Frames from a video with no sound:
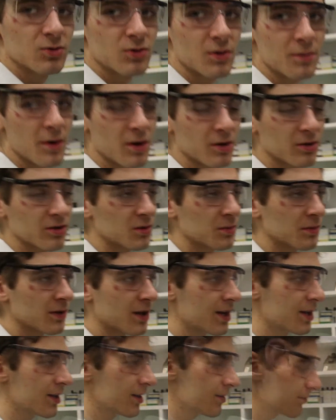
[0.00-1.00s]
a power
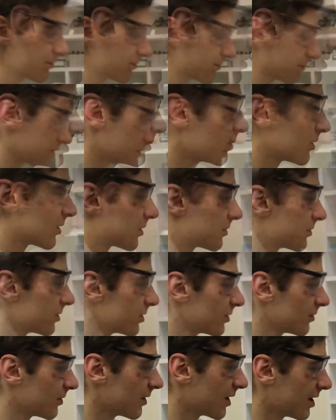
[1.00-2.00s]
supply. This was our
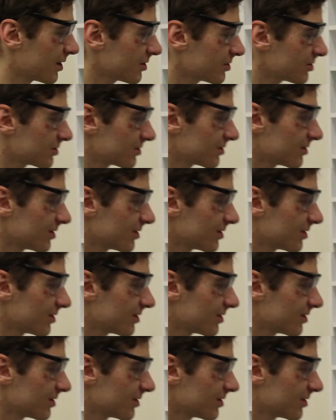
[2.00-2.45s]
first flash.